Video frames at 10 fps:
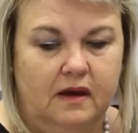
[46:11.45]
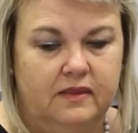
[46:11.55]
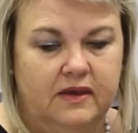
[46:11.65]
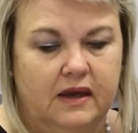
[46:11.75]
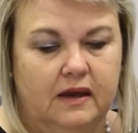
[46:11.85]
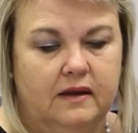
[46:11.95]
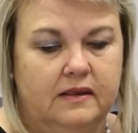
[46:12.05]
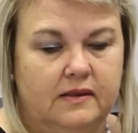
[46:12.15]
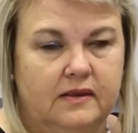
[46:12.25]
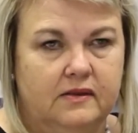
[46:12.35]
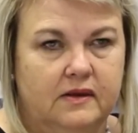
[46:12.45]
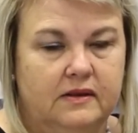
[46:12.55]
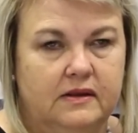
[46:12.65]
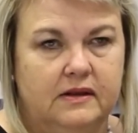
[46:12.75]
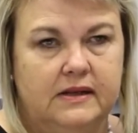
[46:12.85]
the
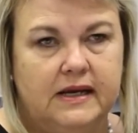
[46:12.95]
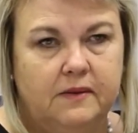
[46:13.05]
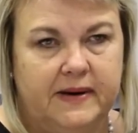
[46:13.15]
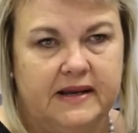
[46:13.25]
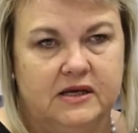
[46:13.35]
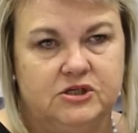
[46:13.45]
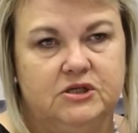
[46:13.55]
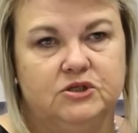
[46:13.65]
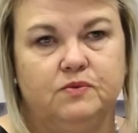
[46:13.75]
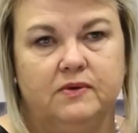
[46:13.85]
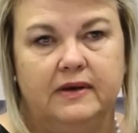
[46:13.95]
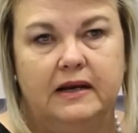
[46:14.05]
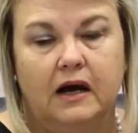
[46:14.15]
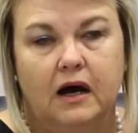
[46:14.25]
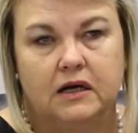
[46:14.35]
legal practitioners will
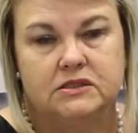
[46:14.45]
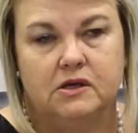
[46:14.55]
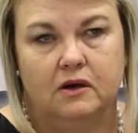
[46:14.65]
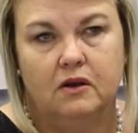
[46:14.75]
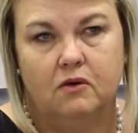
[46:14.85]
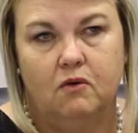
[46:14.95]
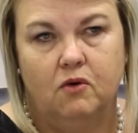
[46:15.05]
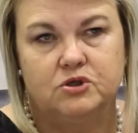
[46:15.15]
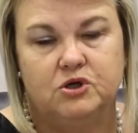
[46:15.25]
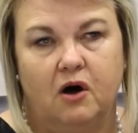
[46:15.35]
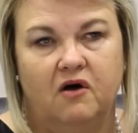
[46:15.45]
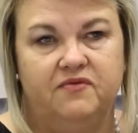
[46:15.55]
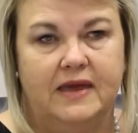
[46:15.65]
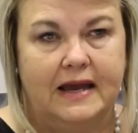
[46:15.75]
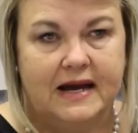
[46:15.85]
then ask during the course
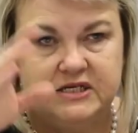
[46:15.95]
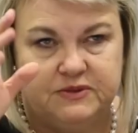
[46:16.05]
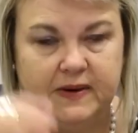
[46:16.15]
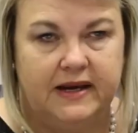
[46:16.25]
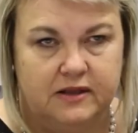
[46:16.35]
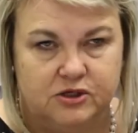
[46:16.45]
of the case plan,